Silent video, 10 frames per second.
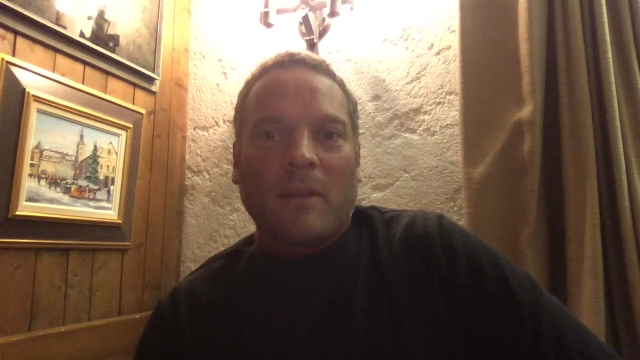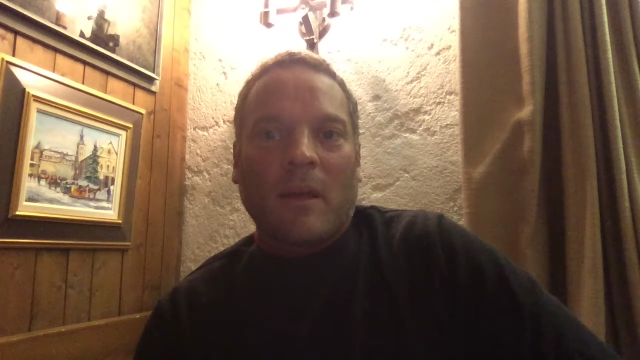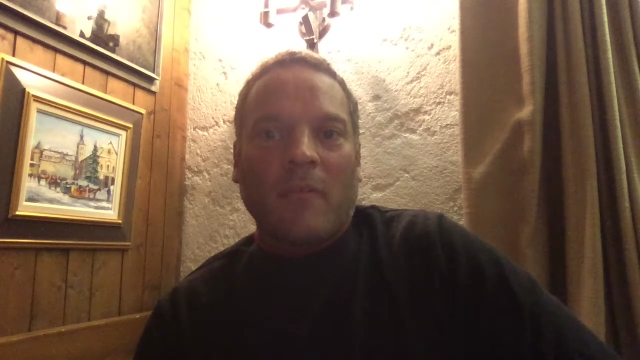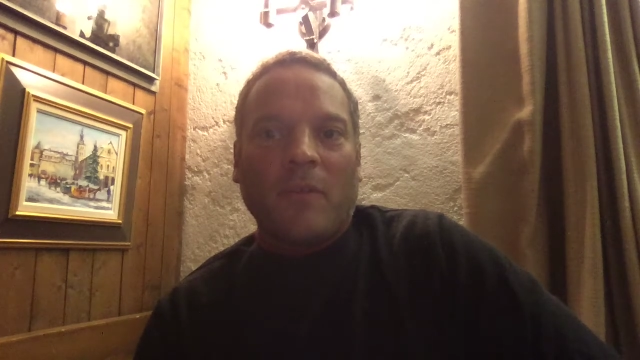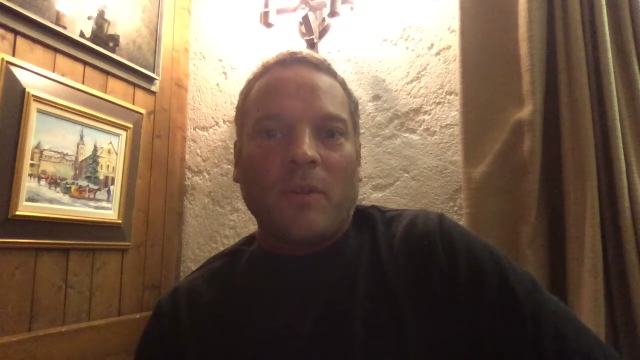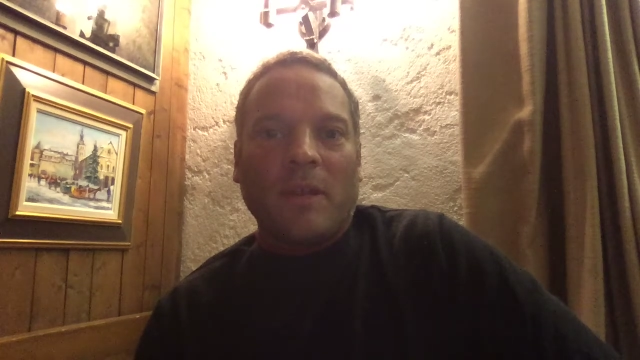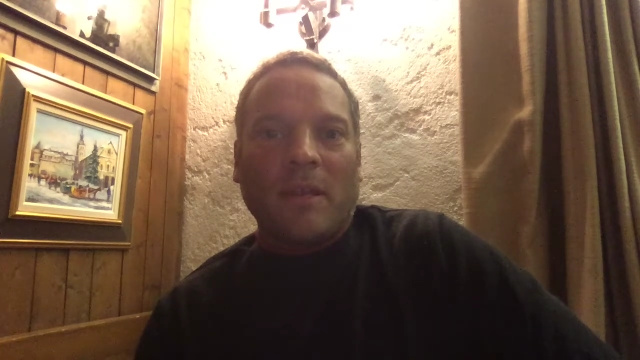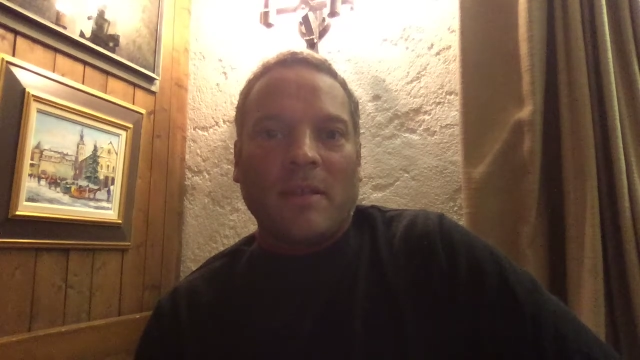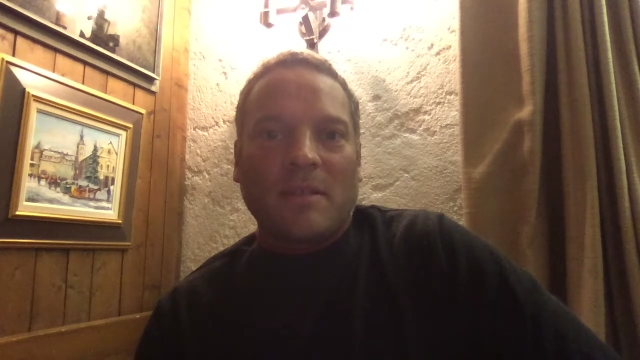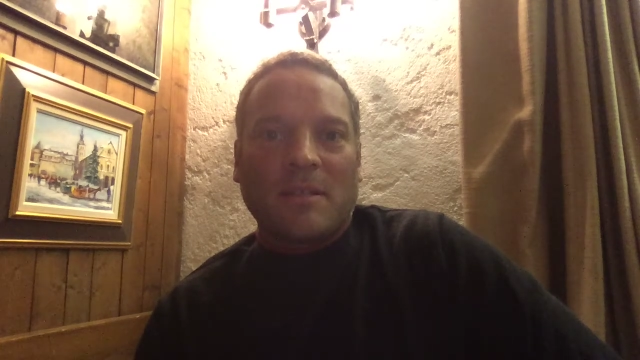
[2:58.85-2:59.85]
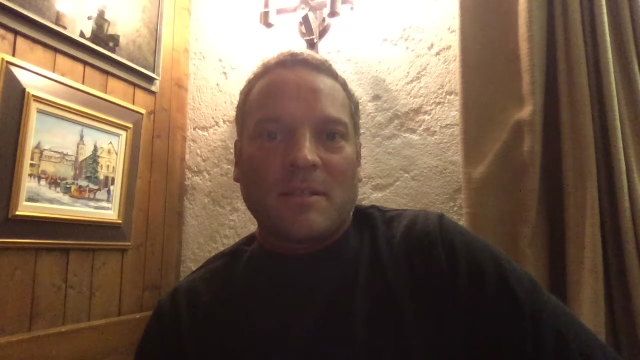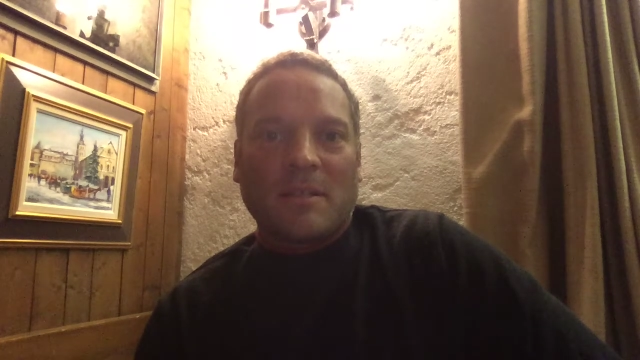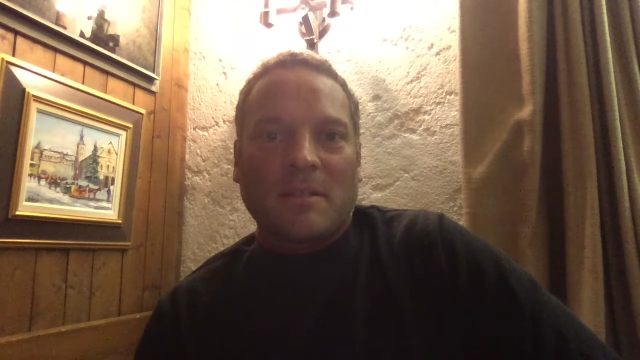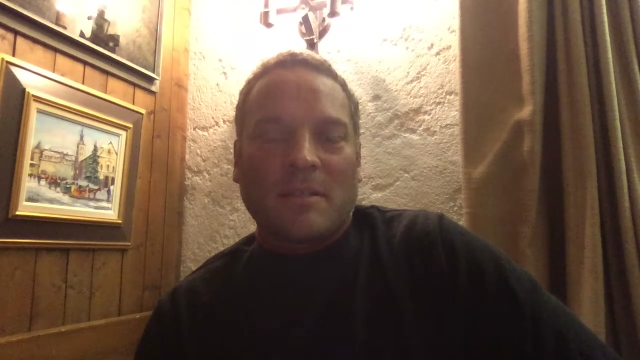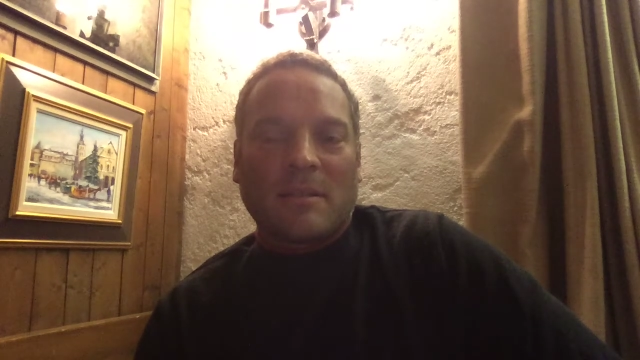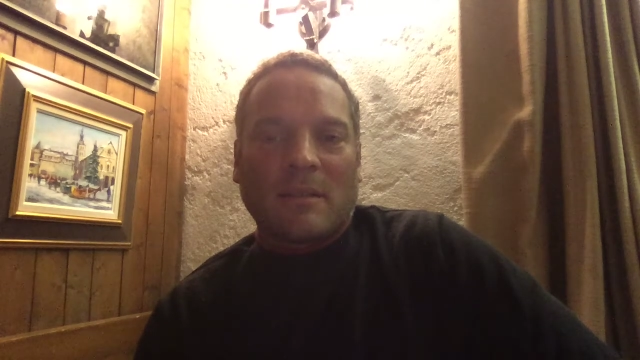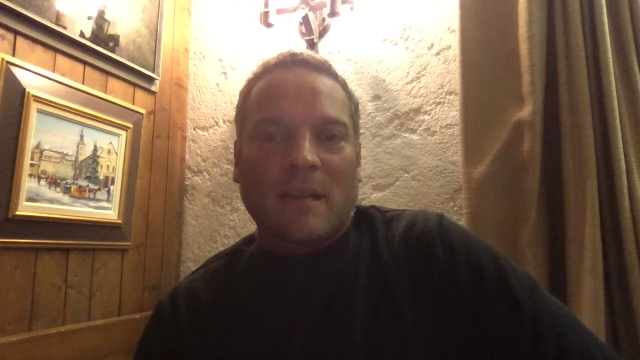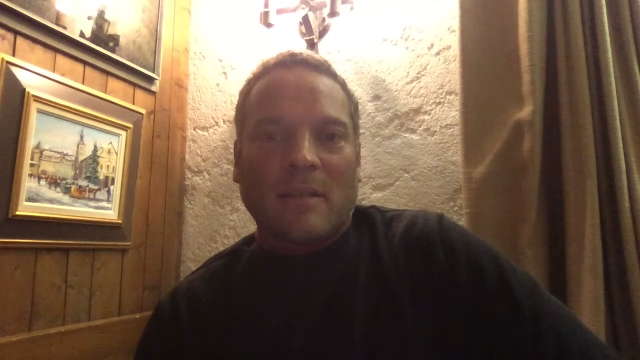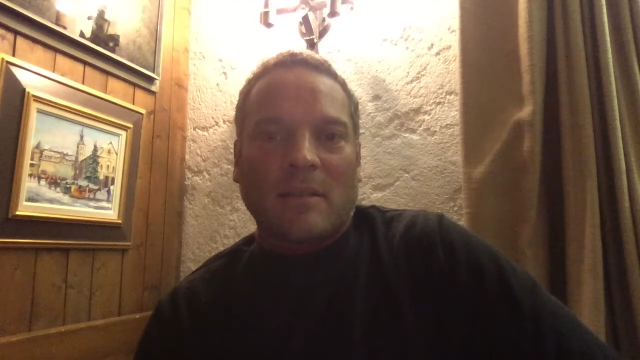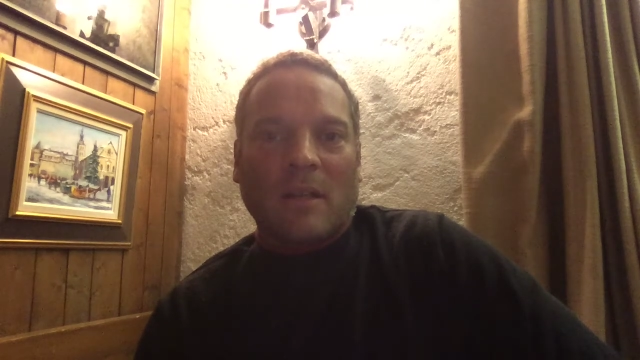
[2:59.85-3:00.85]
a few key decisions
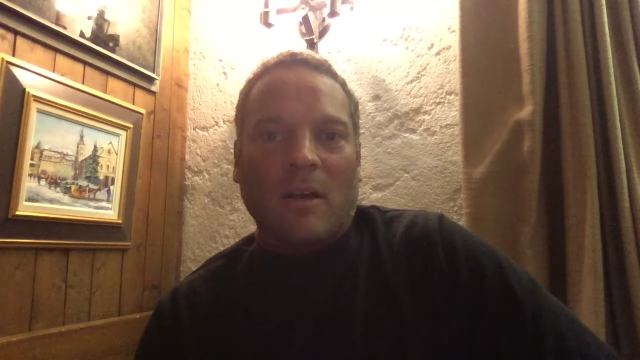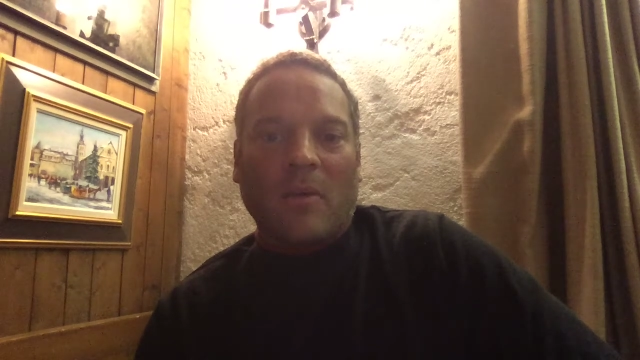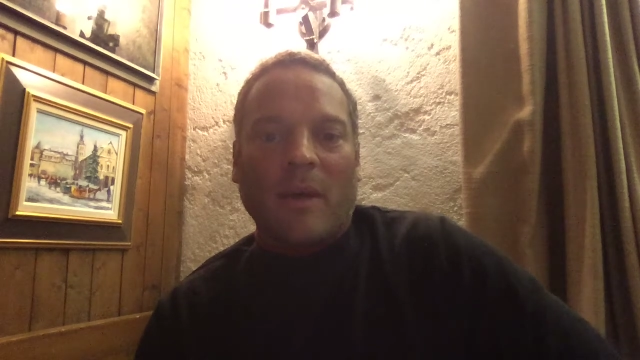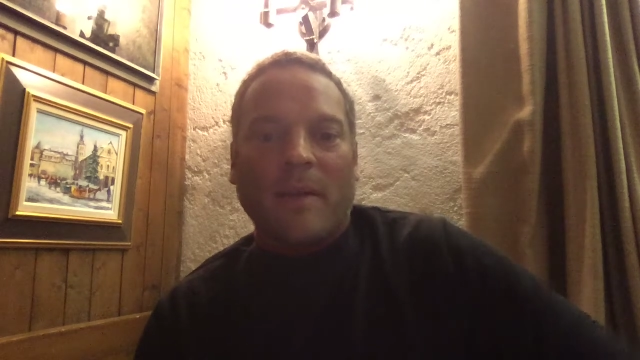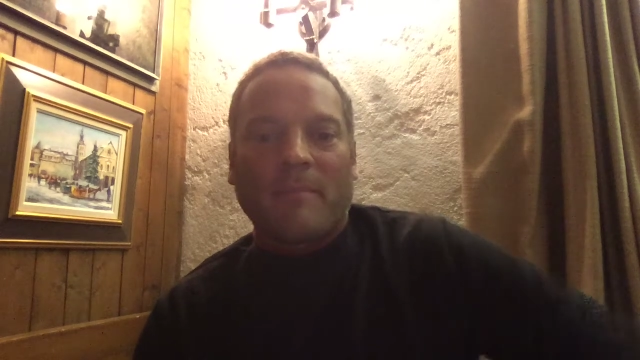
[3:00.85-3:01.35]
got us a long way.